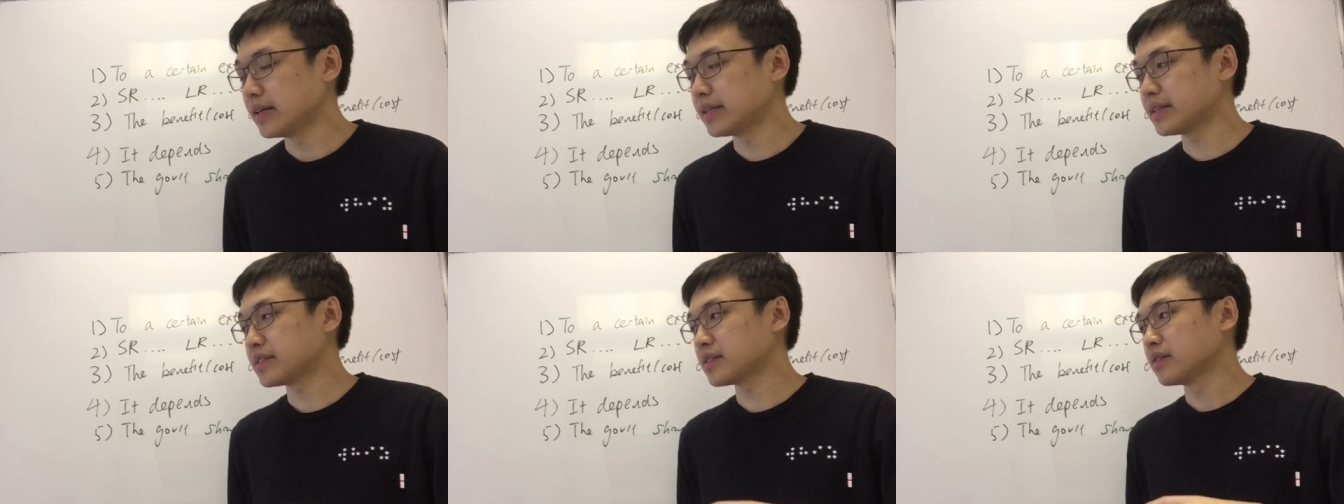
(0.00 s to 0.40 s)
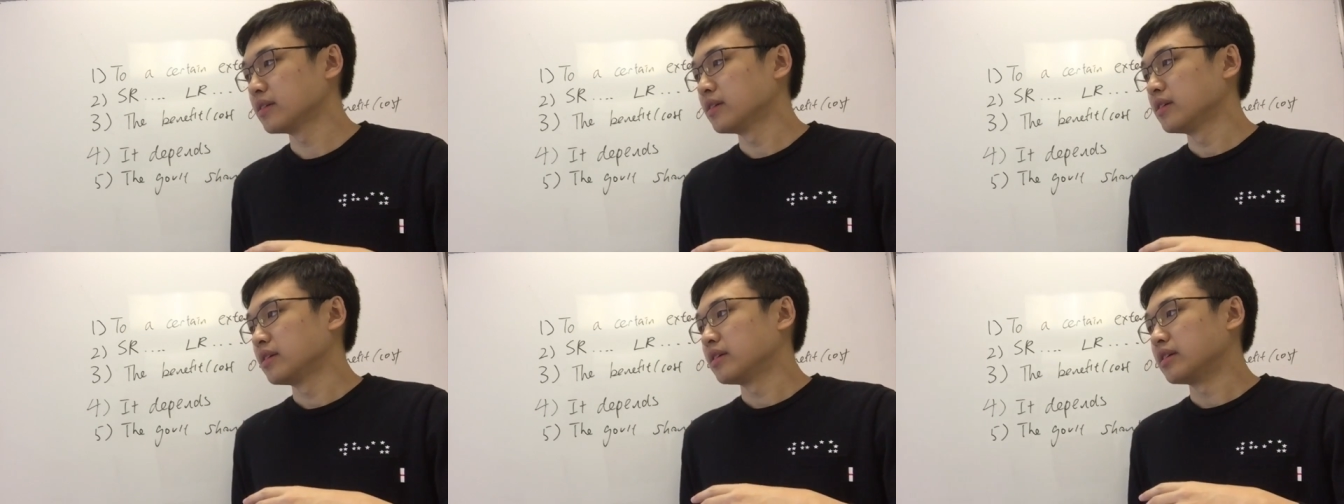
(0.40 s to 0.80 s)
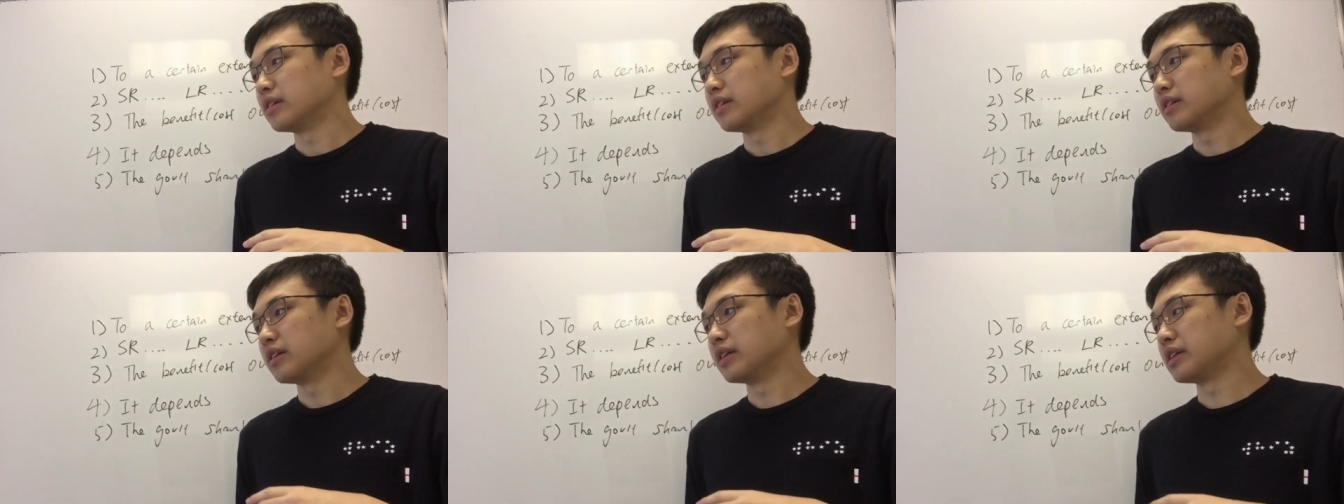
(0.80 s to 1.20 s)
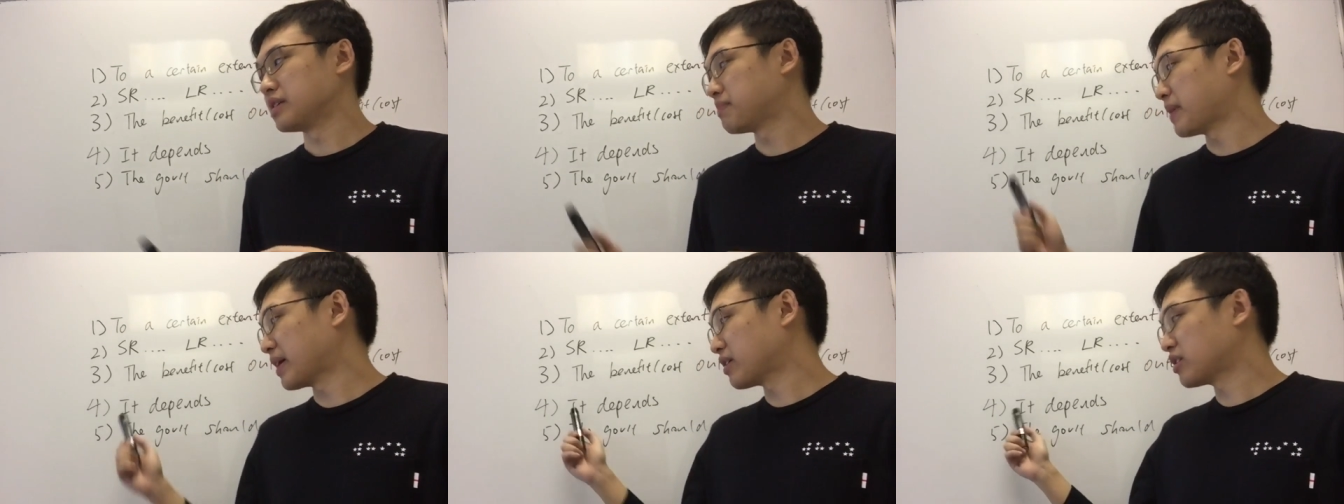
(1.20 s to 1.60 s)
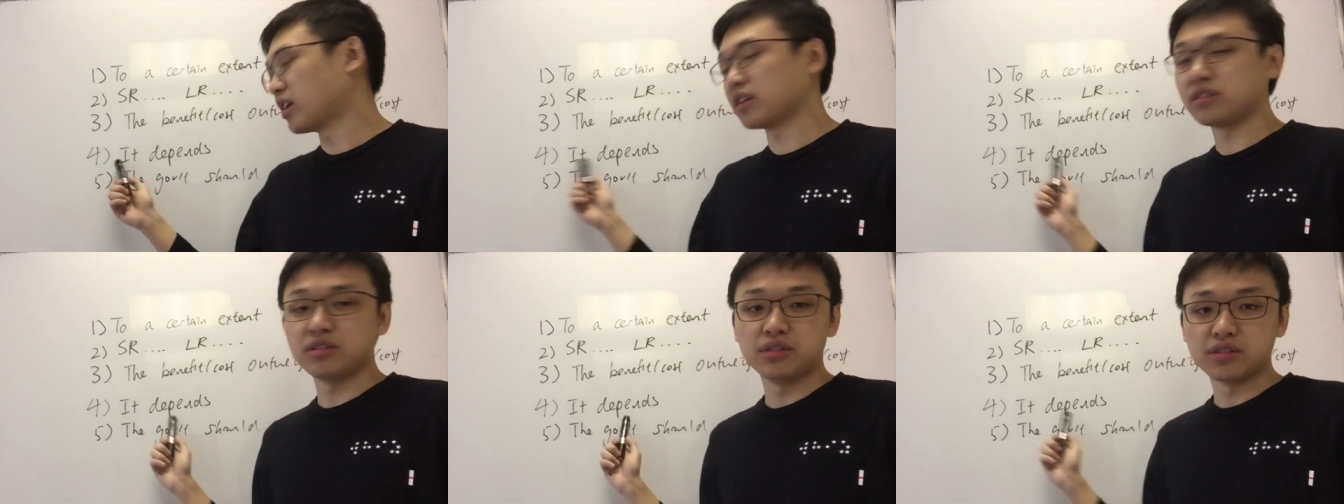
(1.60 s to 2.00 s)
it is it is better
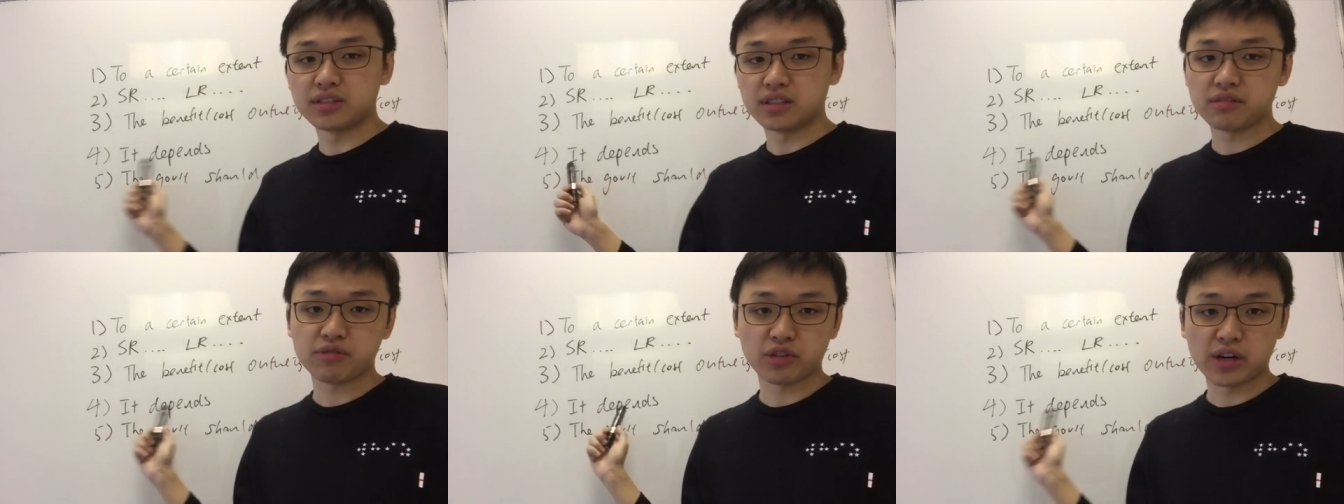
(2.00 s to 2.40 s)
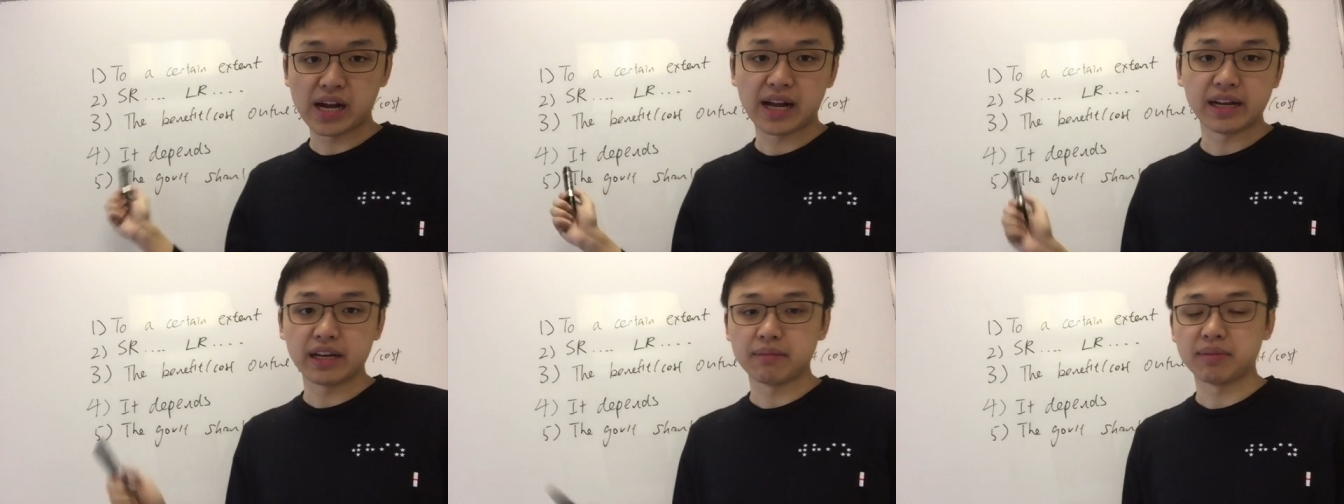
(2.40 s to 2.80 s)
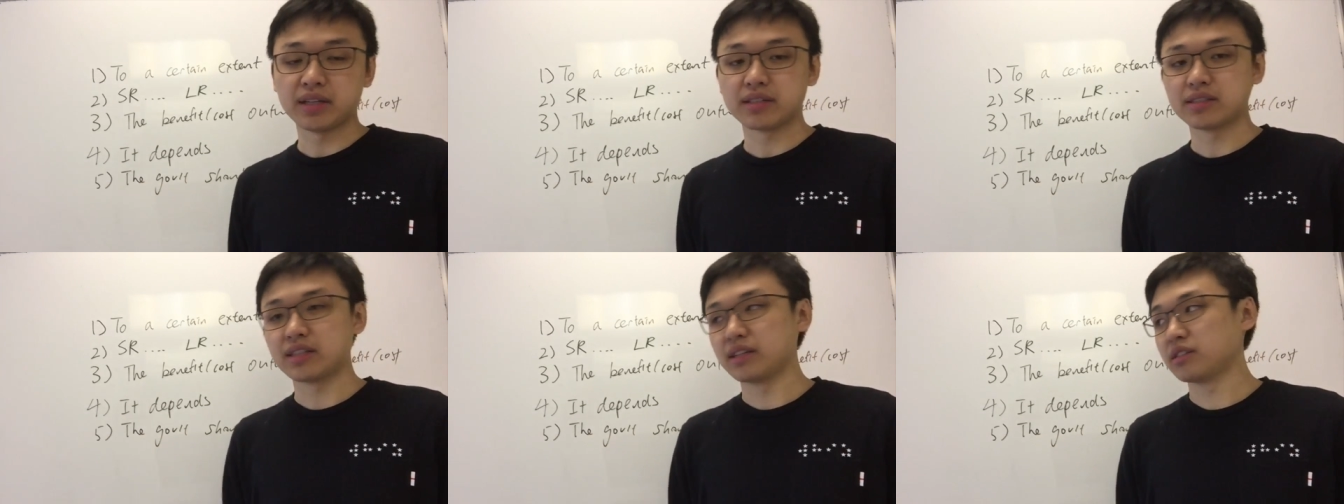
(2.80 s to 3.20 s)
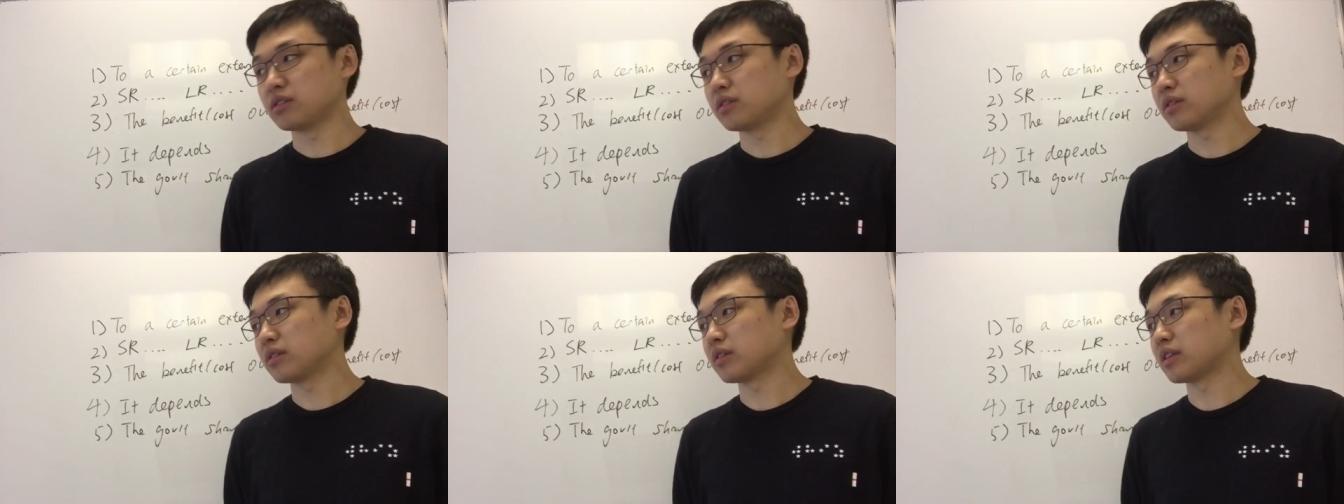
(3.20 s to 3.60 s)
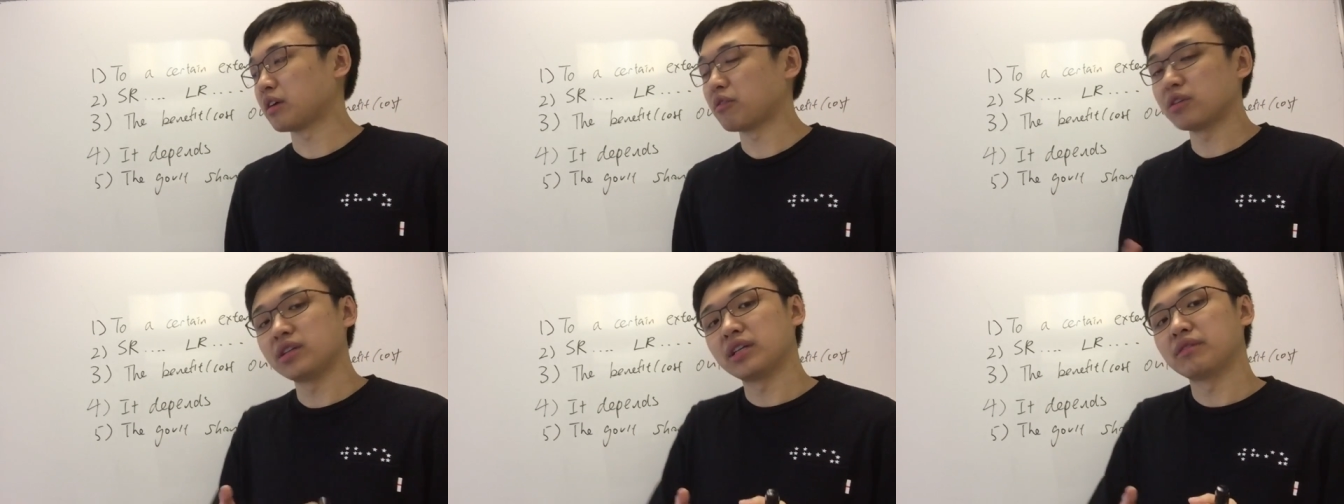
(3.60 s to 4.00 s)
not to use this for your IA because they,
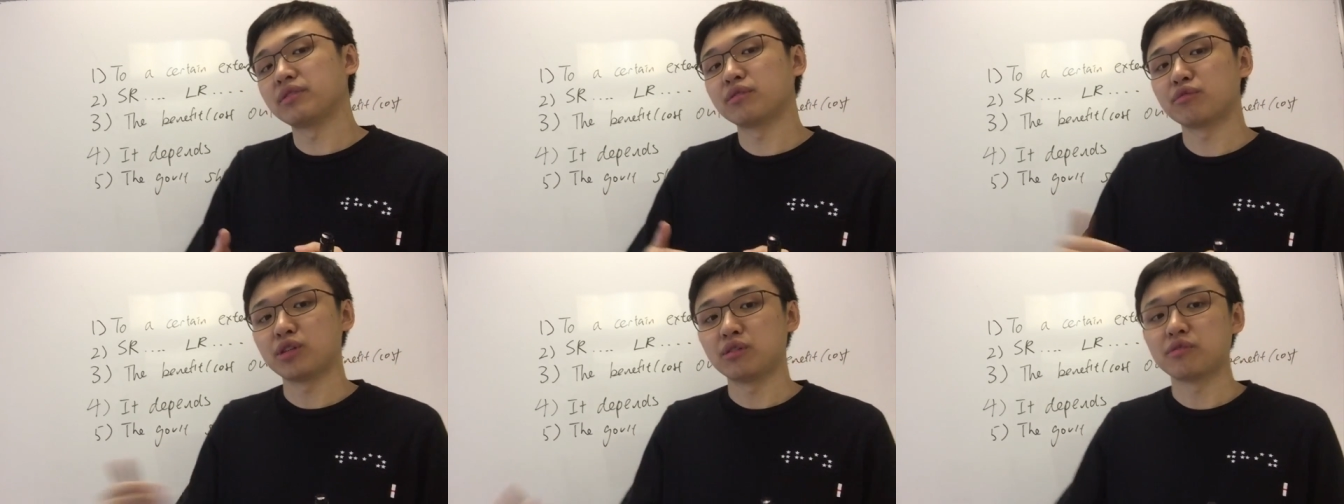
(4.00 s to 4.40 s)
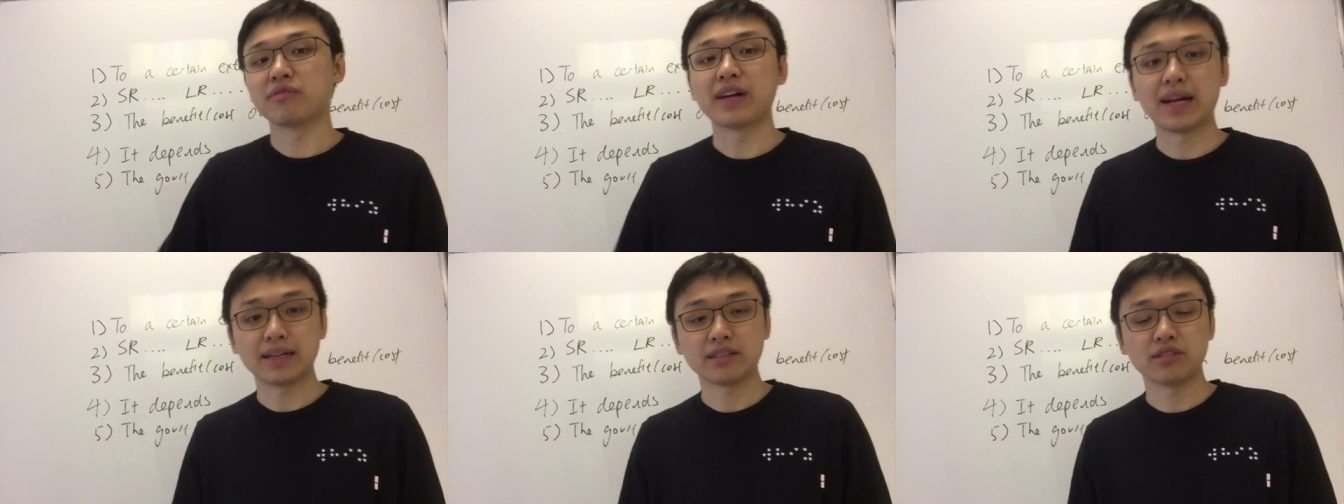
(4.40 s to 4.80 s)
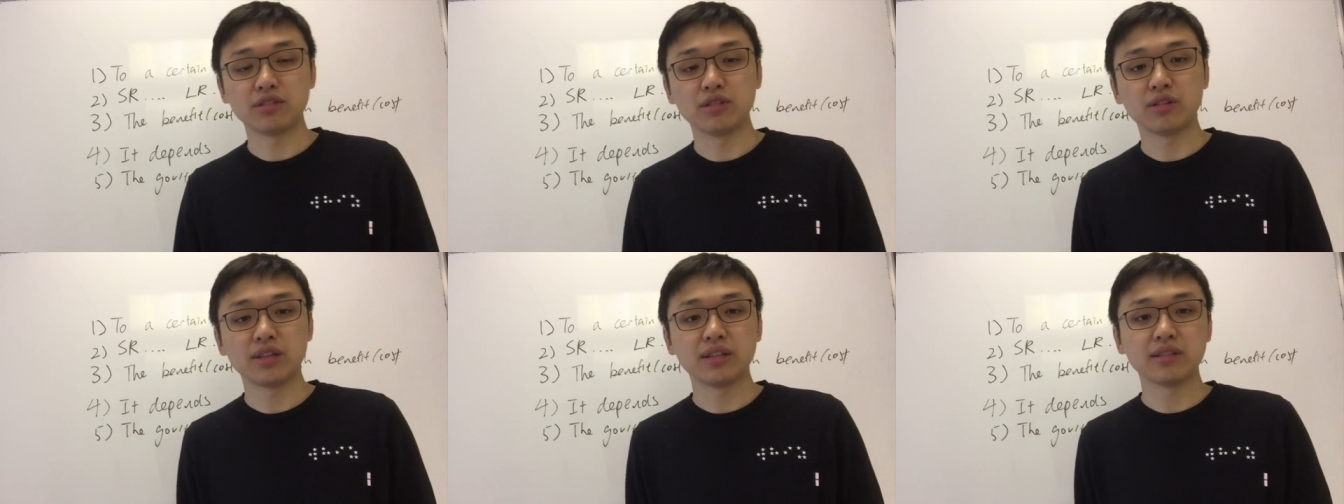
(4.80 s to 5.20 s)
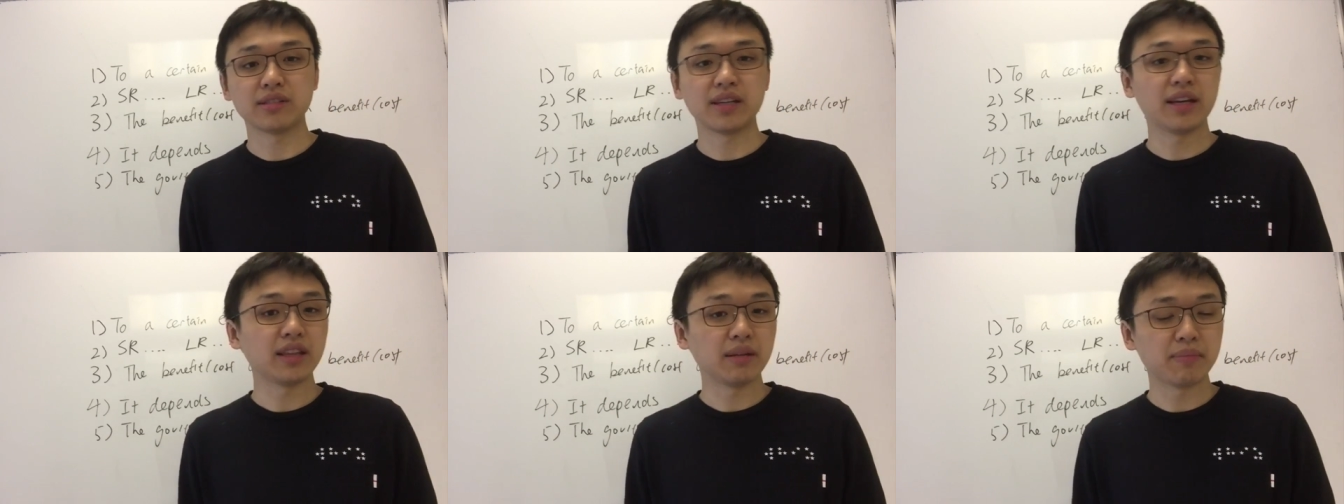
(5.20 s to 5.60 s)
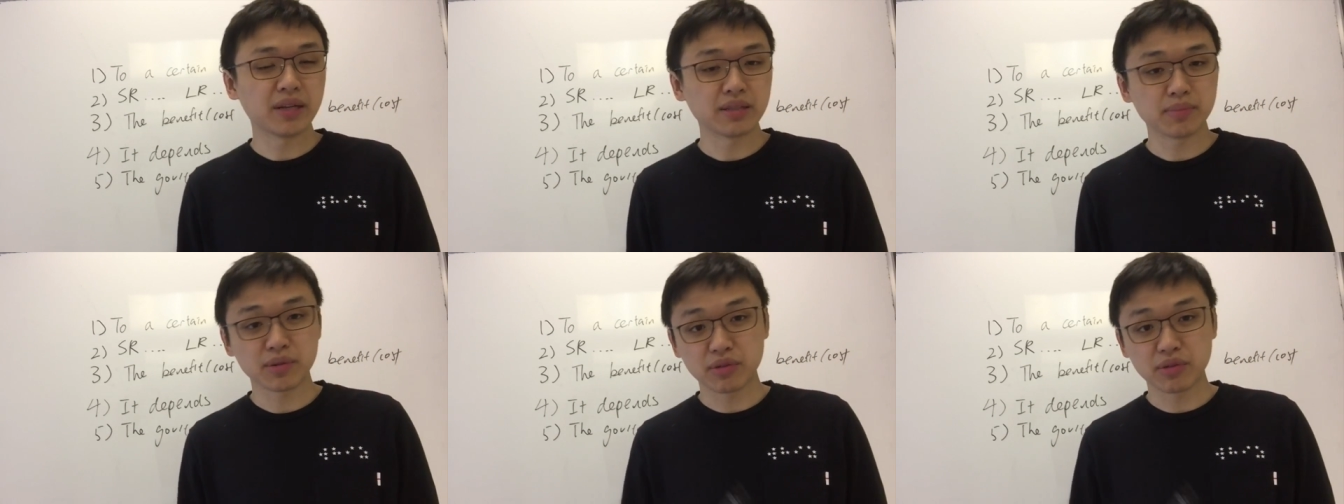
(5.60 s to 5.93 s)
they already give you real facts. You don't need to say it depends.